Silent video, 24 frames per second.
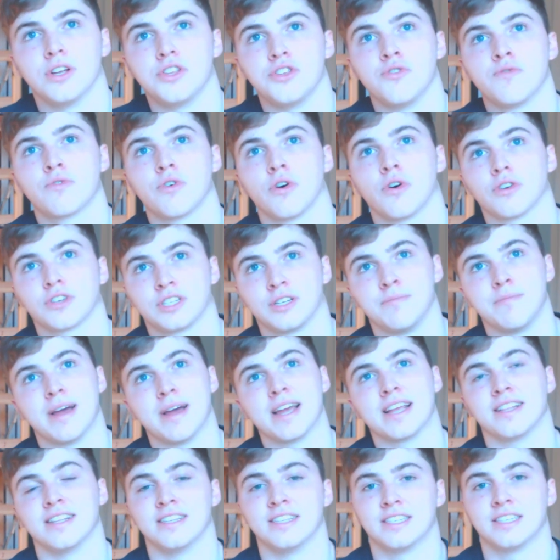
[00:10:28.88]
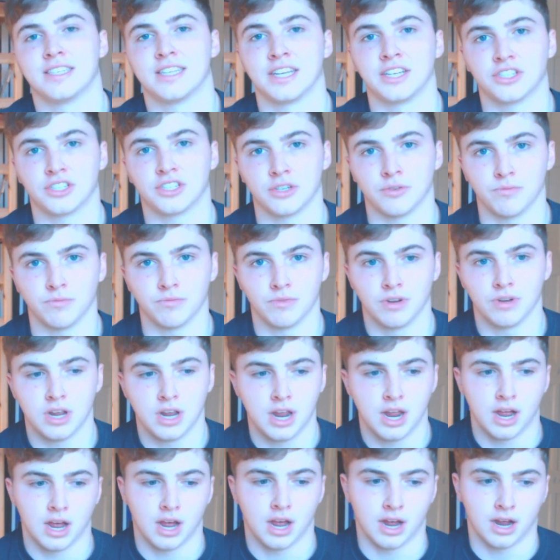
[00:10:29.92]
you've got to make the distinction
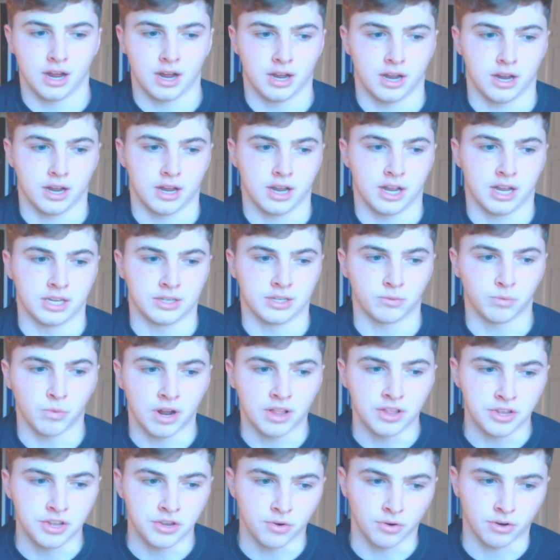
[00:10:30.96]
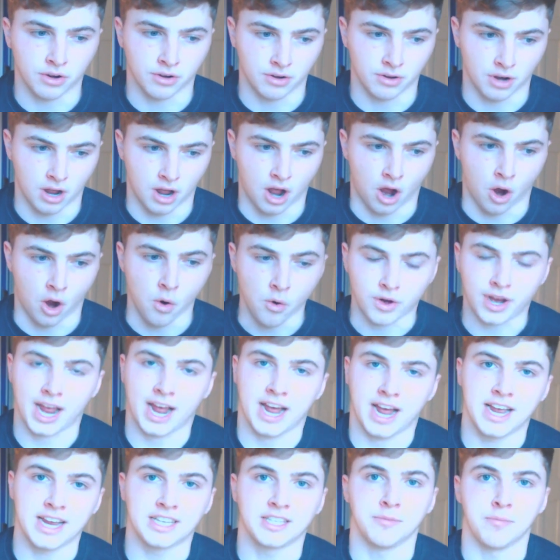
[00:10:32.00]
uh, as whether you're
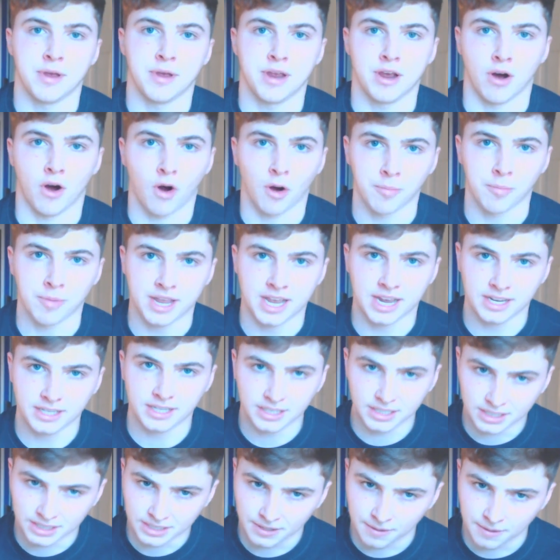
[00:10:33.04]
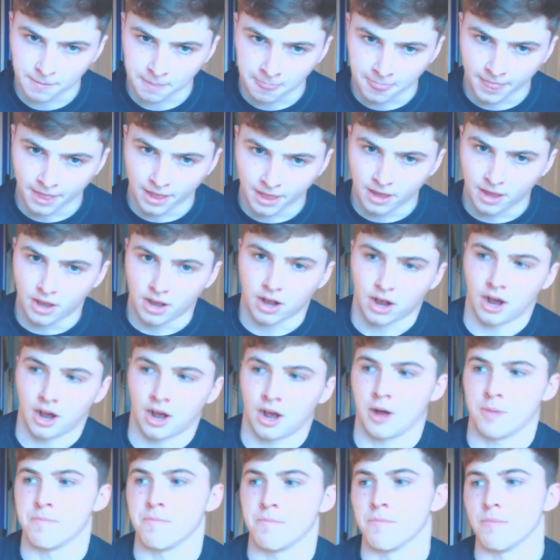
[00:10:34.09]
okay to be a hobbyist
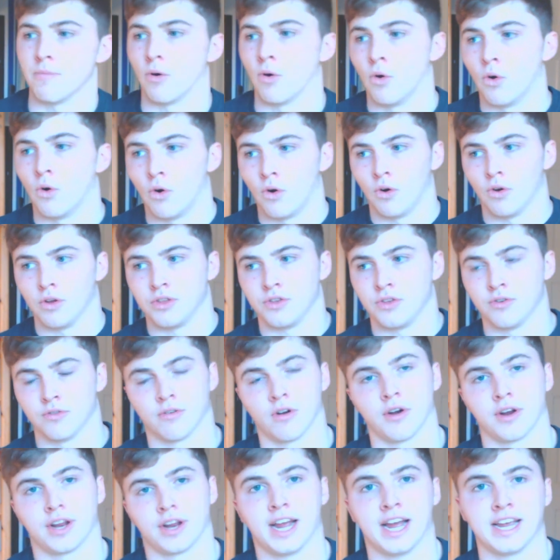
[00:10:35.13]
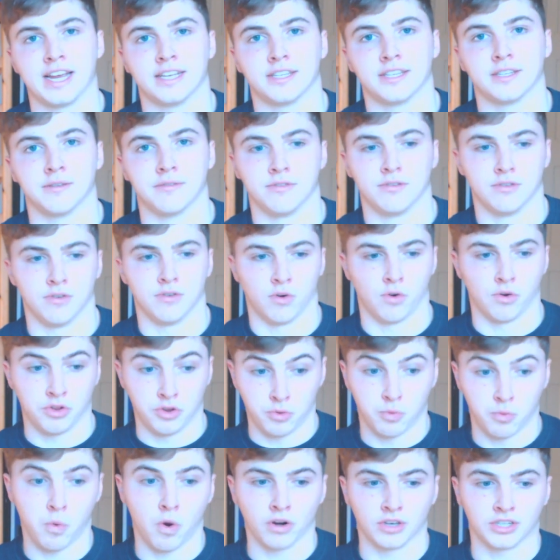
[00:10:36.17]
um, or you're okay to, or
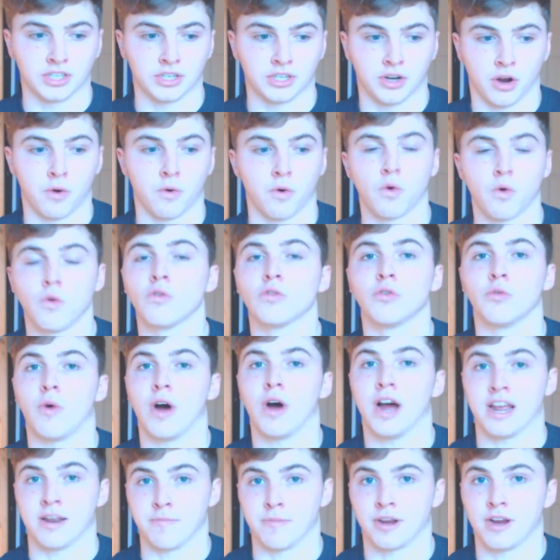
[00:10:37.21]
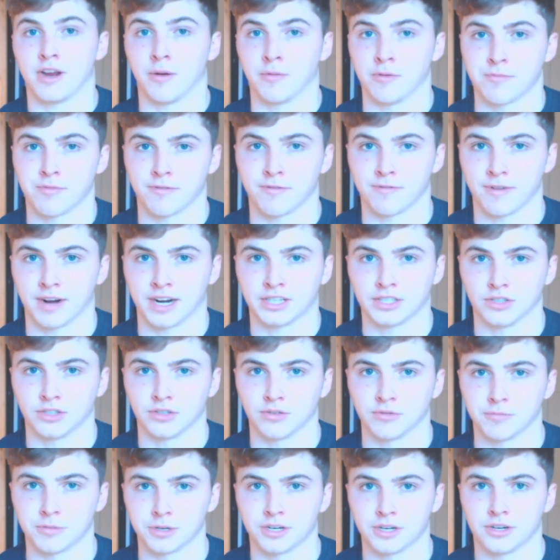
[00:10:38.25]
you want to go all the way and become a
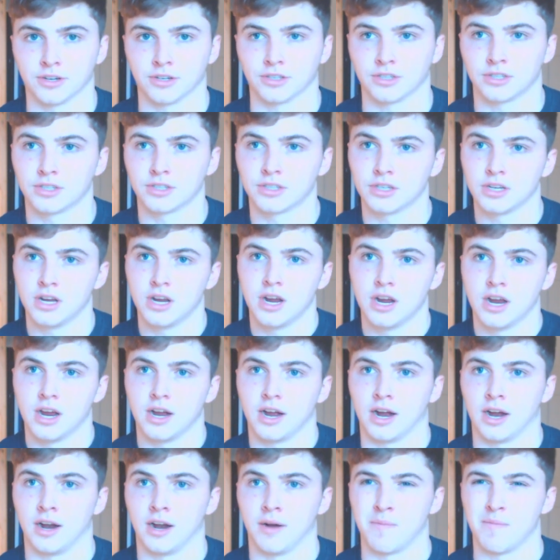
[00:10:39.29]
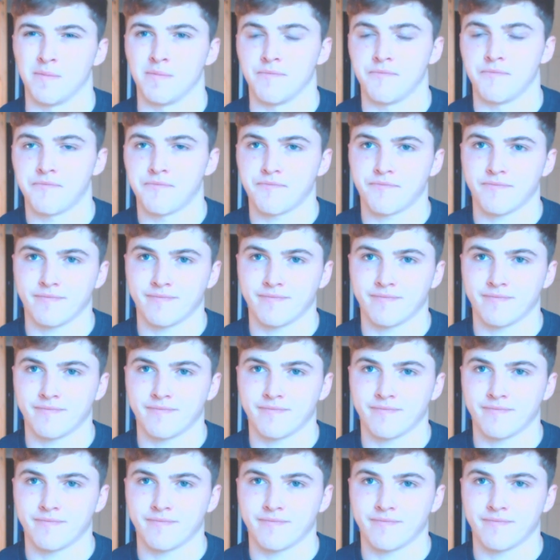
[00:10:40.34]
professional because um,